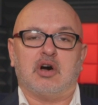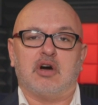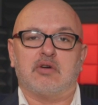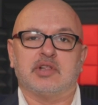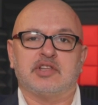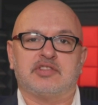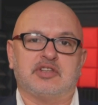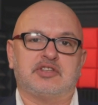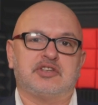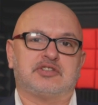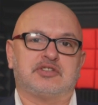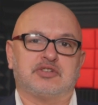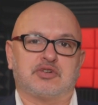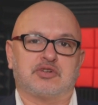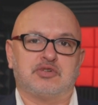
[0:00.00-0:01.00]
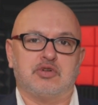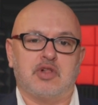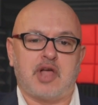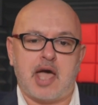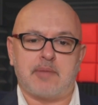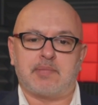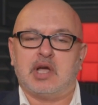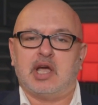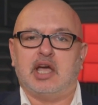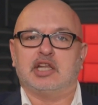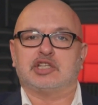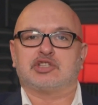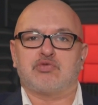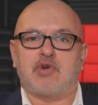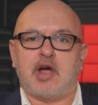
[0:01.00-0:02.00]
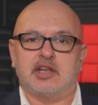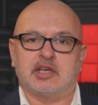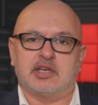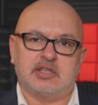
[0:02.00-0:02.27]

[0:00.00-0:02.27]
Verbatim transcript: I really think this is a cool app, and it's great.